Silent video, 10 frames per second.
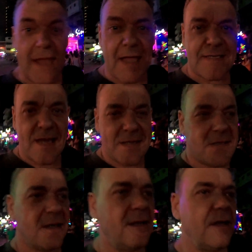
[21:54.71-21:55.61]
that is it.
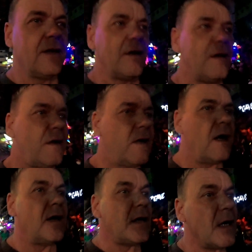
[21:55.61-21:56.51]

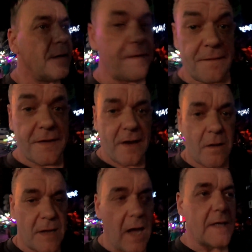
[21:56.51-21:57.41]
Uh, for the
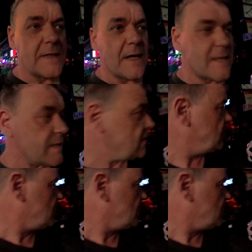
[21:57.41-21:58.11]
video, guys, that is it.